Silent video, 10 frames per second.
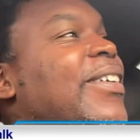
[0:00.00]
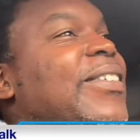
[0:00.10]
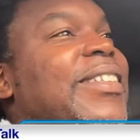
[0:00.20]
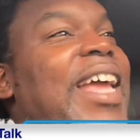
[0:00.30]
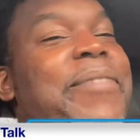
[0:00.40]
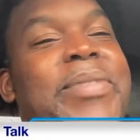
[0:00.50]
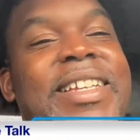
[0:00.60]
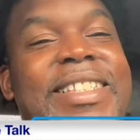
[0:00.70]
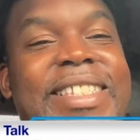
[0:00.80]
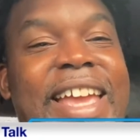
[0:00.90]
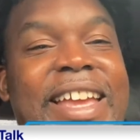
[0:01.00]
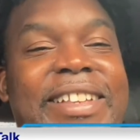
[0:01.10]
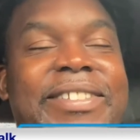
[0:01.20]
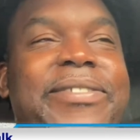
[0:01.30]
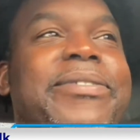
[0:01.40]
that being said,
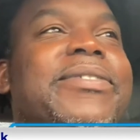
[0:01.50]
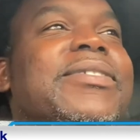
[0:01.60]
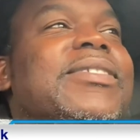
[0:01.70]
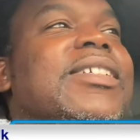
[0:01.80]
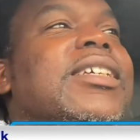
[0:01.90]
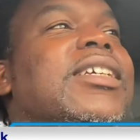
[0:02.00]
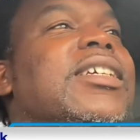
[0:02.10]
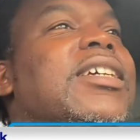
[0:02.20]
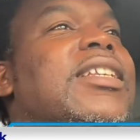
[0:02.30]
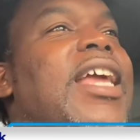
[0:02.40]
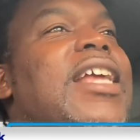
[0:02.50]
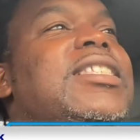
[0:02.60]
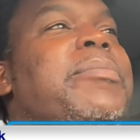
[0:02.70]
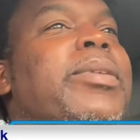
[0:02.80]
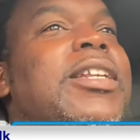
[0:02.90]

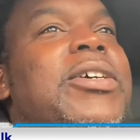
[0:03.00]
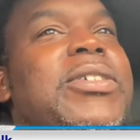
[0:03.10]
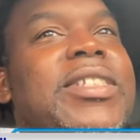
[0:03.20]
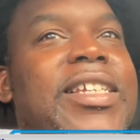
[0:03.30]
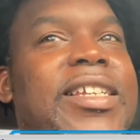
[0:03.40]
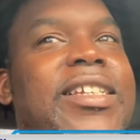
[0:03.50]
Nancy Pelosi,